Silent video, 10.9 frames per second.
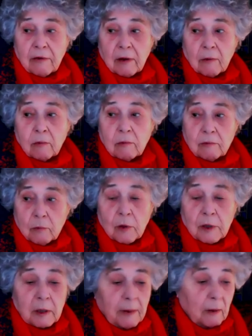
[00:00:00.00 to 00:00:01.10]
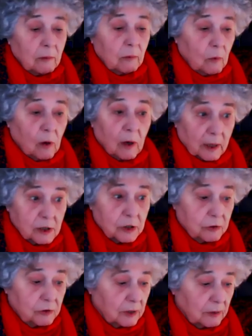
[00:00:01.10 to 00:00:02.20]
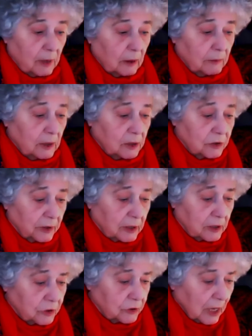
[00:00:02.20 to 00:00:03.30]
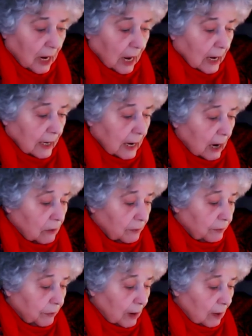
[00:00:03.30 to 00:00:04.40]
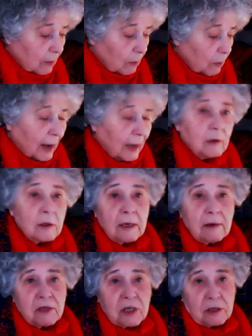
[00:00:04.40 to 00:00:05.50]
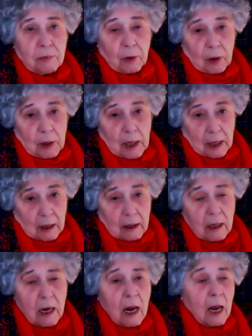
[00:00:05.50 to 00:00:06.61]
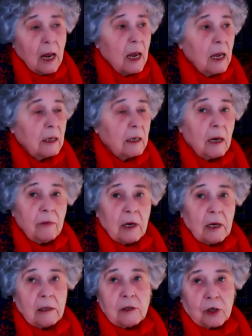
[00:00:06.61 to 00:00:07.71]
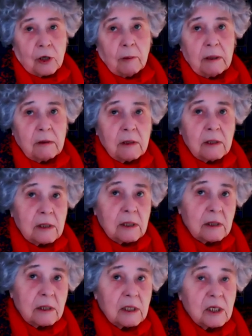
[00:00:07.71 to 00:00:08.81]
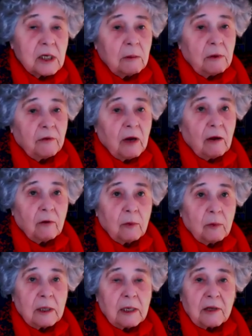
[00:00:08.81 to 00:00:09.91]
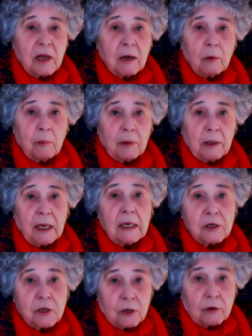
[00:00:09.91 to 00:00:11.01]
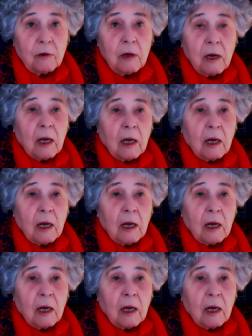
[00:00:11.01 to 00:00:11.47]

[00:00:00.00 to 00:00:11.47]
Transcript: very worried about war issues and military issues. Now, Reiner lives in Berlin, and the German system of government, I think, would please you